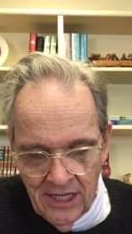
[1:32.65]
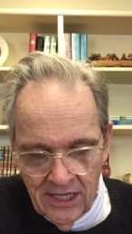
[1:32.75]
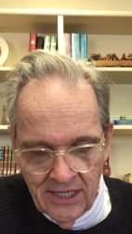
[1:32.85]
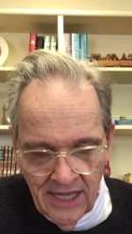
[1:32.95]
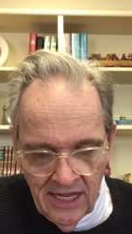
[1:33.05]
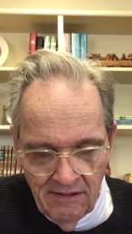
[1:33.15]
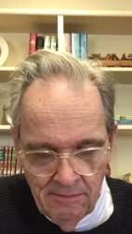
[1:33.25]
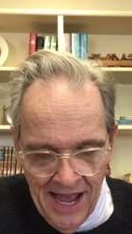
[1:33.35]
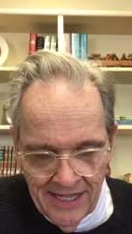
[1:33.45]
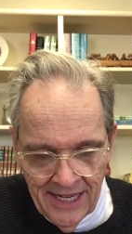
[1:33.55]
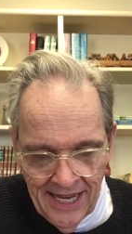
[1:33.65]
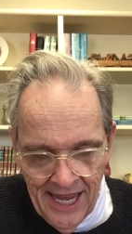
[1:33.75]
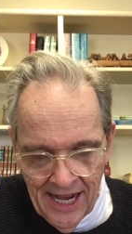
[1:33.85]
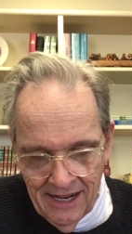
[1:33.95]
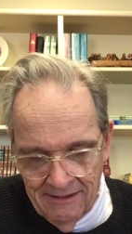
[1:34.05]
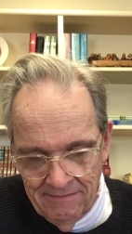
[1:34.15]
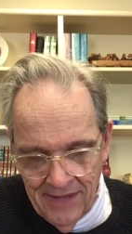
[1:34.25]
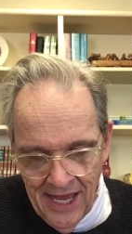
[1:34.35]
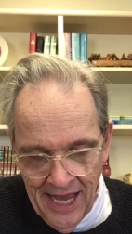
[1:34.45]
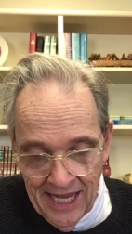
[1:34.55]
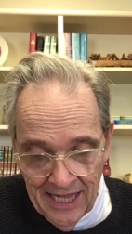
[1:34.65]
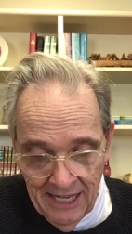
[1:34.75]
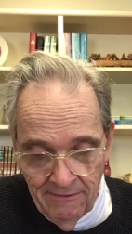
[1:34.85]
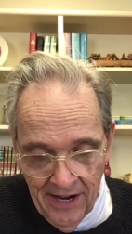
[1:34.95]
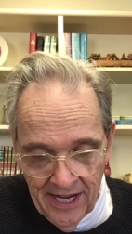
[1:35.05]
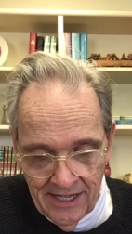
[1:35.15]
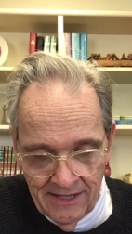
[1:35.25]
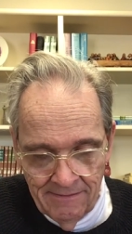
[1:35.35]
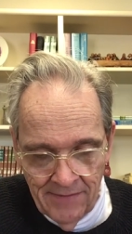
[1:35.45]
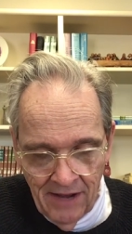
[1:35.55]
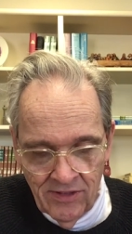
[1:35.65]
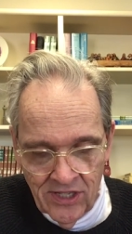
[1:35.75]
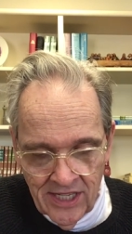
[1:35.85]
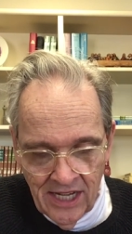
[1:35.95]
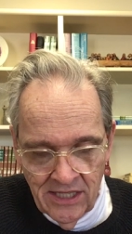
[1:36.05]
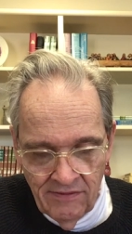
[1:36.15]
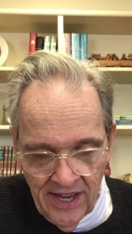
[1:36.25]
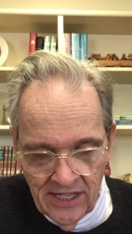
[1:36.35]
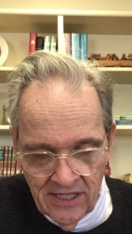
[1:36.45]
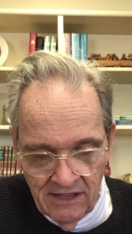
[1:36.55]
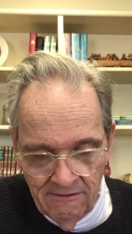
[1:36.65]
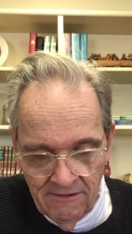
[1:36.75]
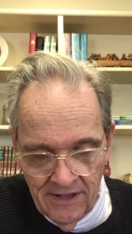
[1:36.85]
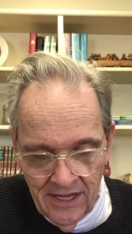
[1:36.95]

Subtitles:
the son of Mattaniah, a Levite of the sons of Asaph,